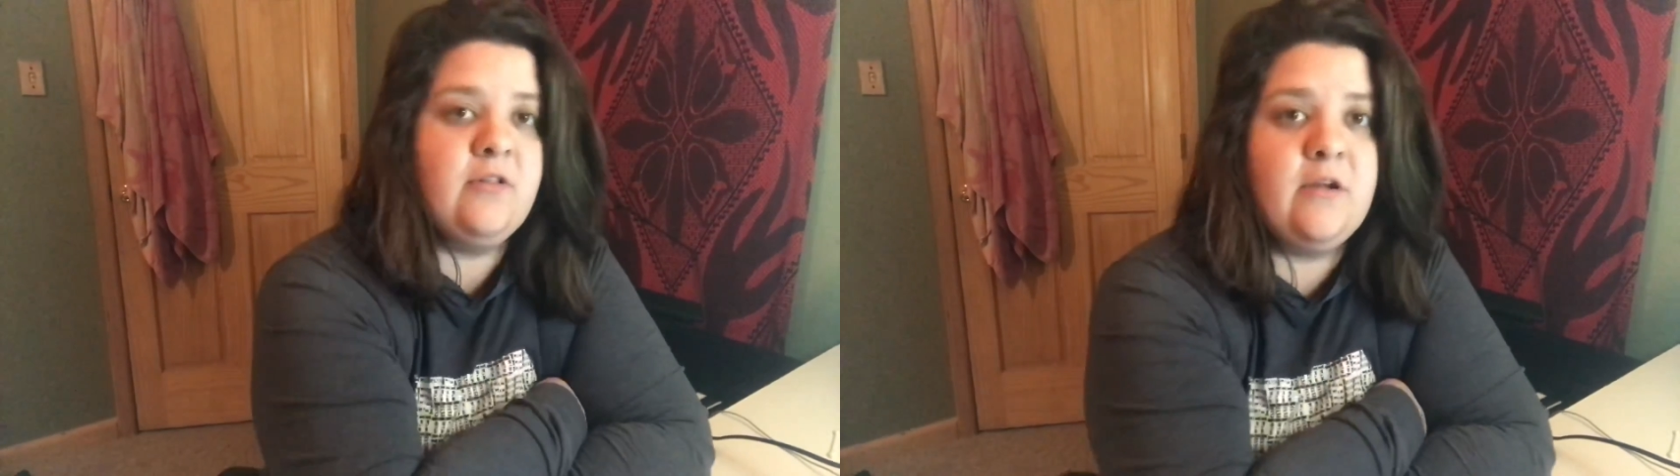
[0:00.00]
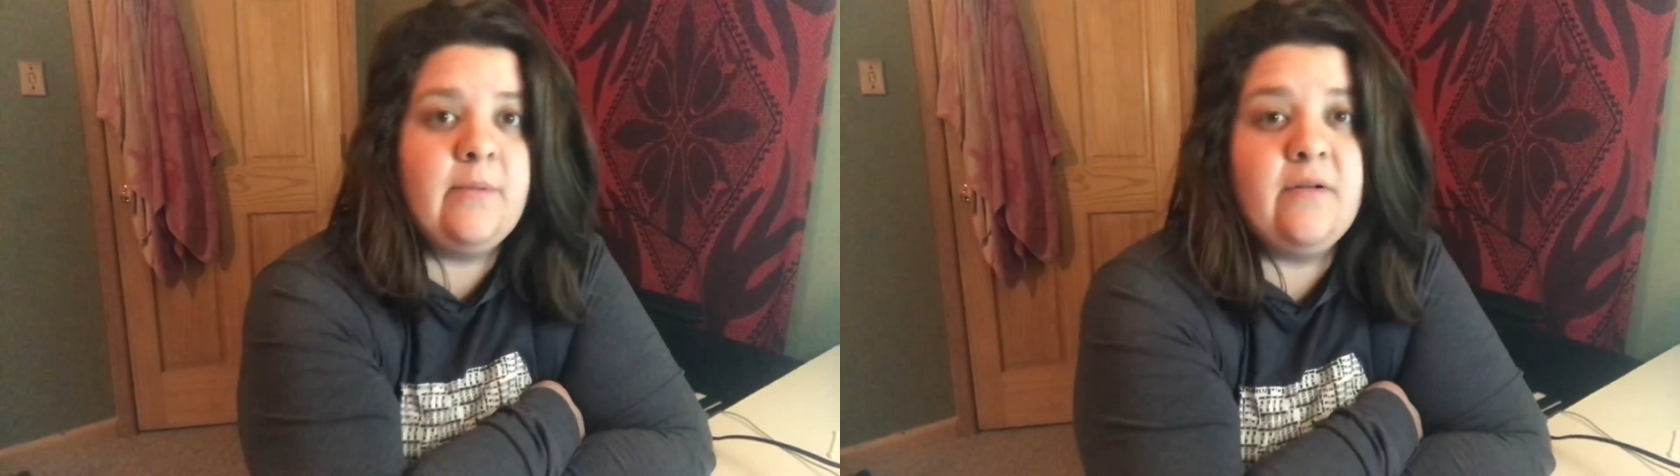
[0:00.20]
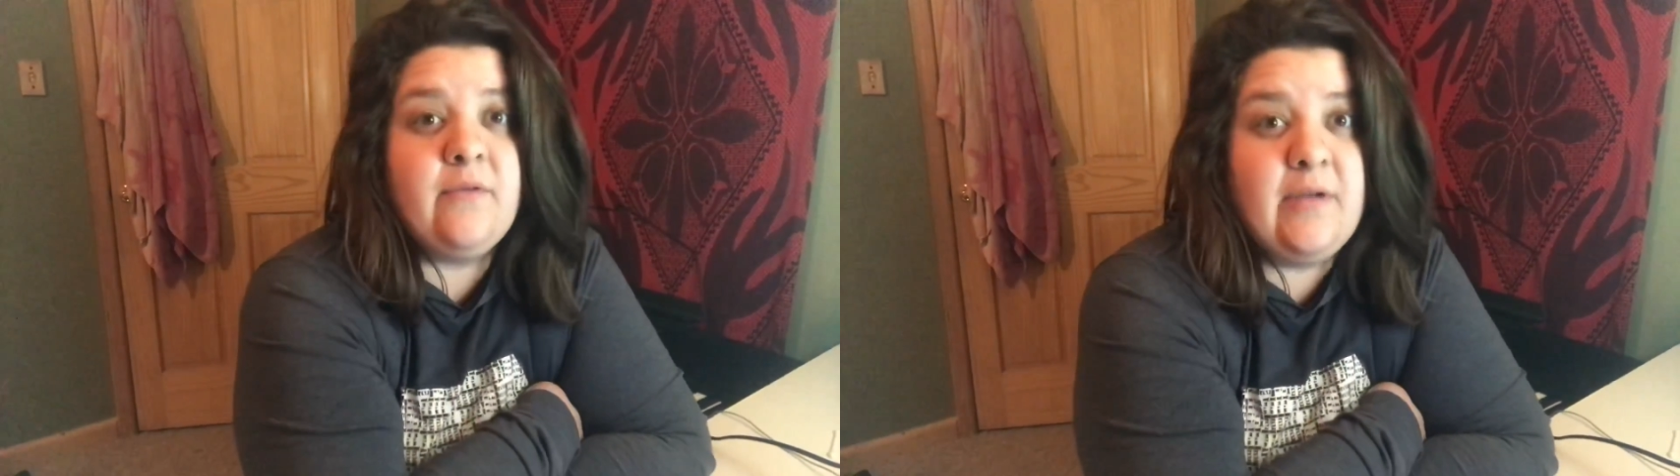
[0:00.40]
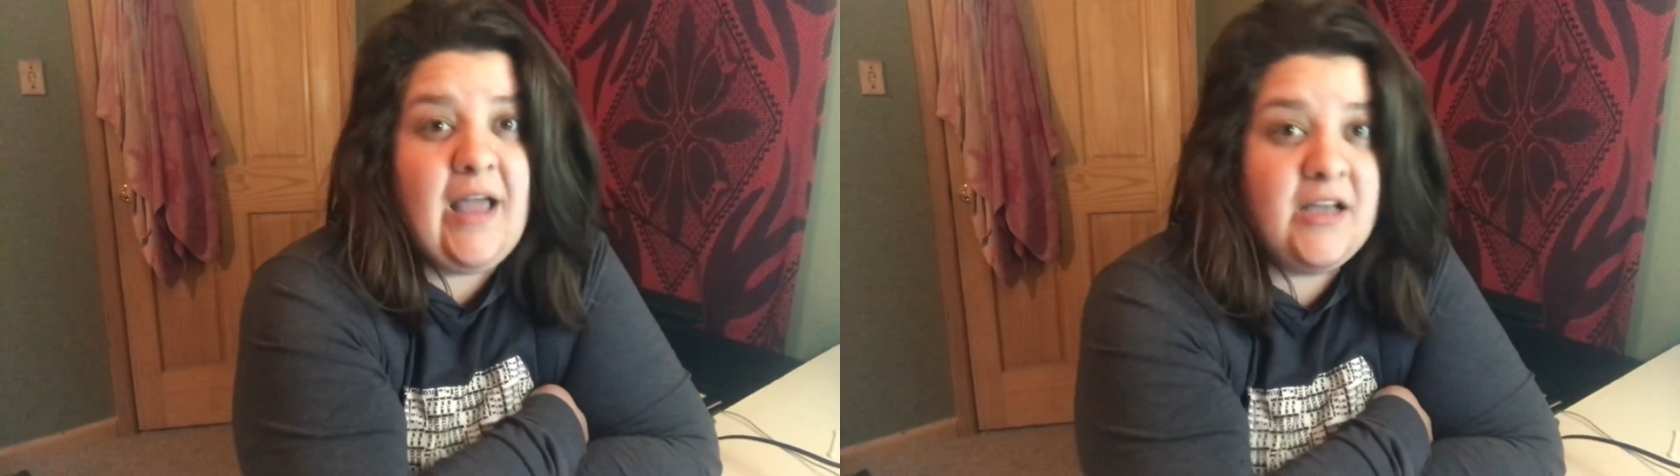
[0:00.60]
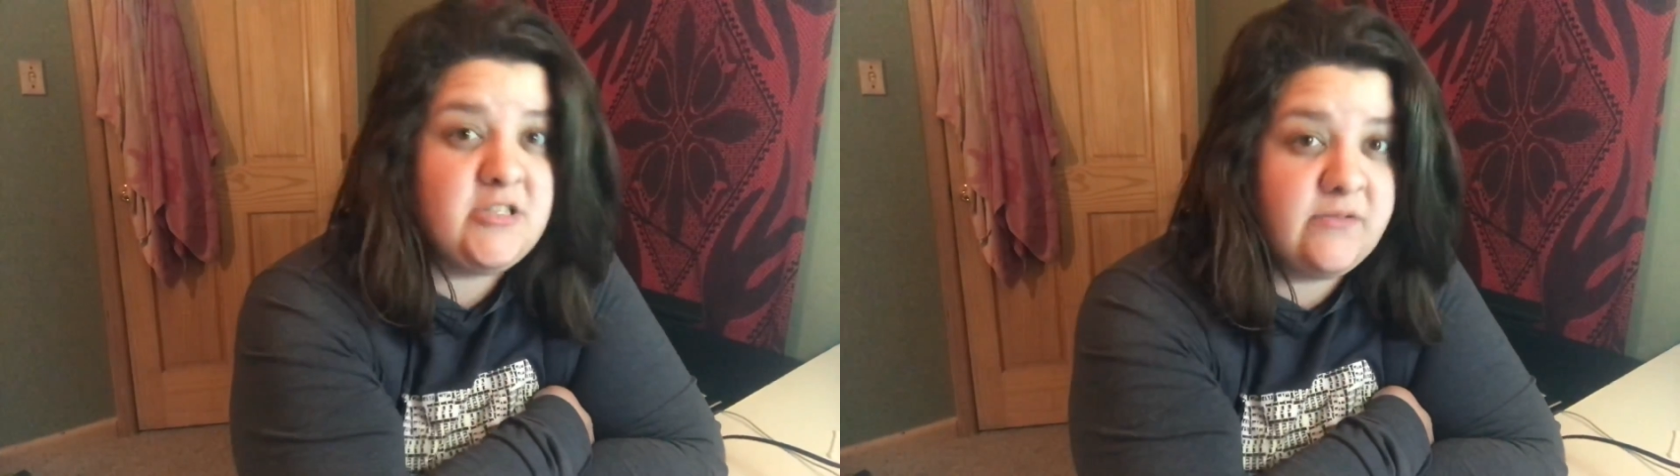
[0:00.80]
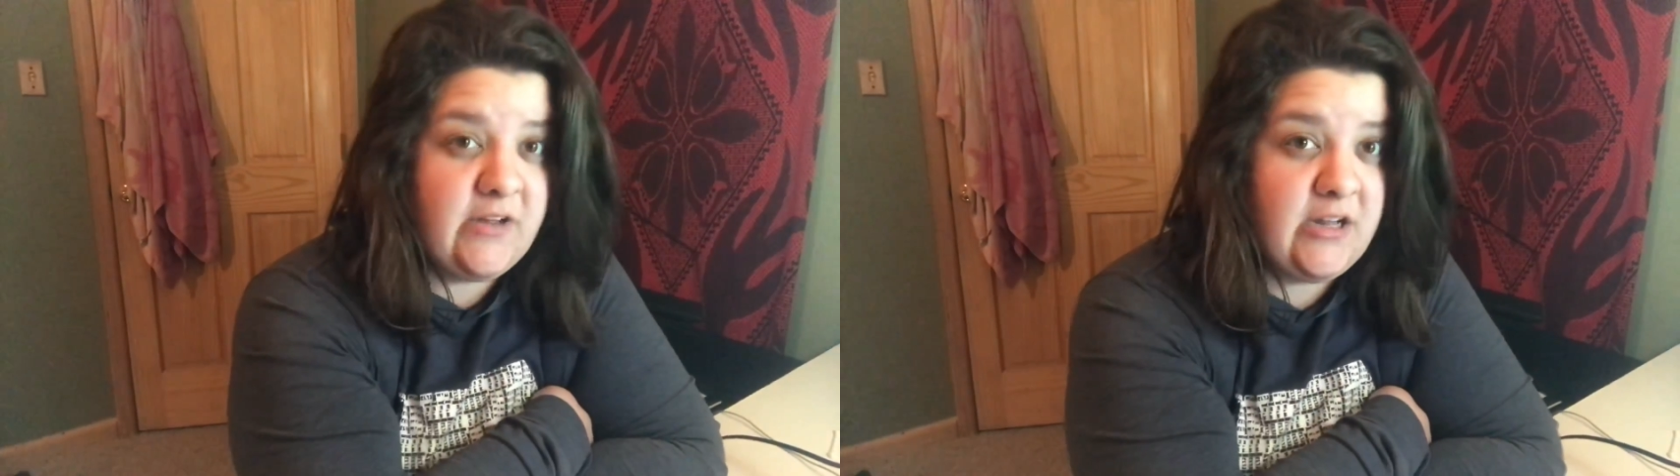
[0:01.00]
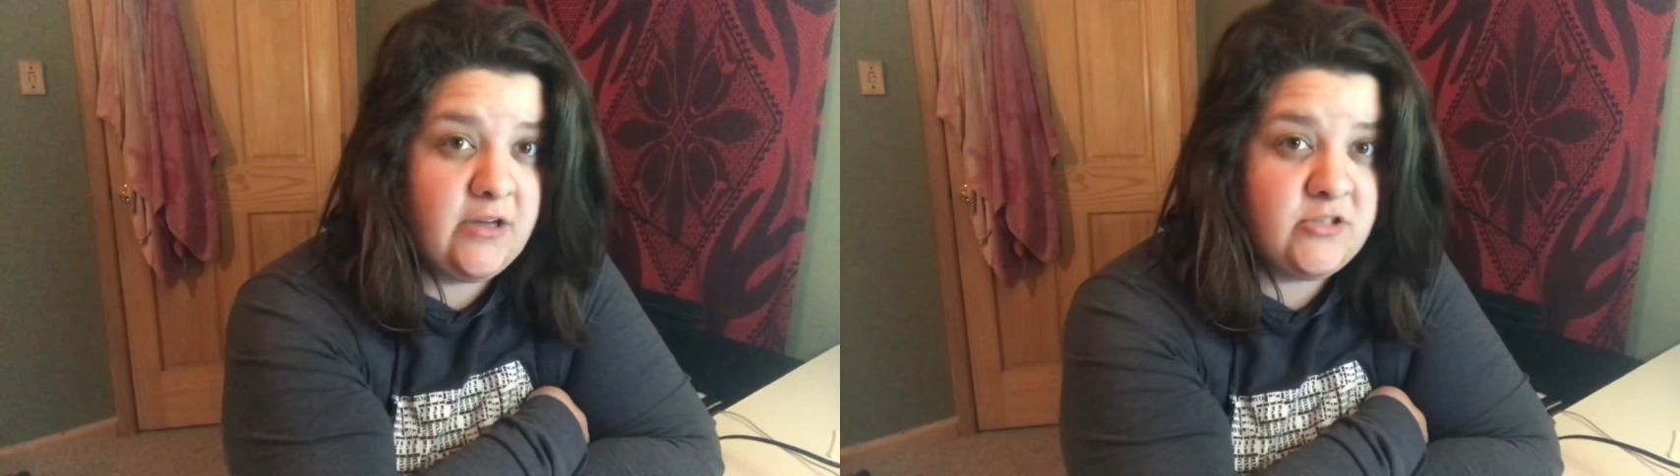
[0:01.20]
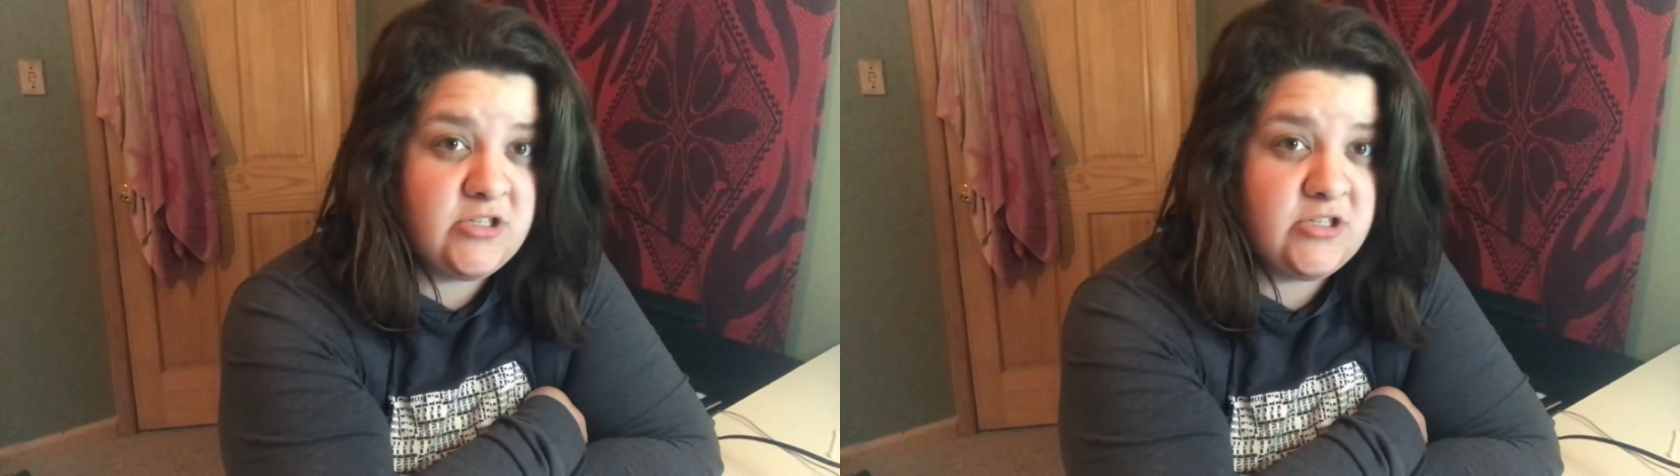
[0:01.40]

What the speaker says: do a little bit of a reaction video.